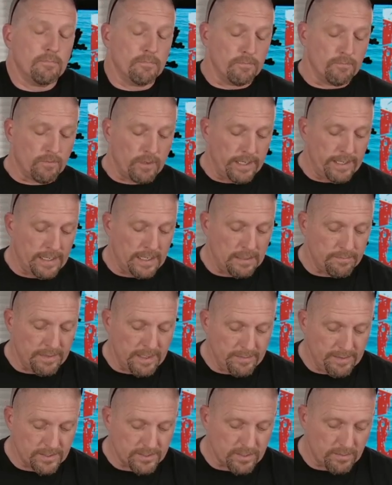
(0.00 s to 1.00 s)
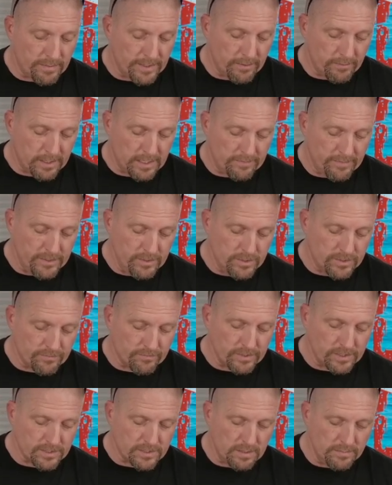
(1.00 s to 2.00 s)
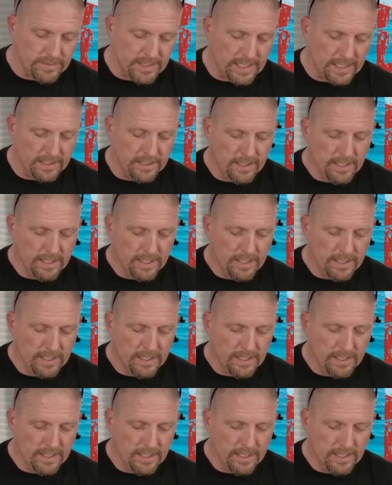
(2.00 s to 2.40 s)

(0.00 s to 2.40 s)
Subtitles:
why not? Maybe somebody will have a use for it someday.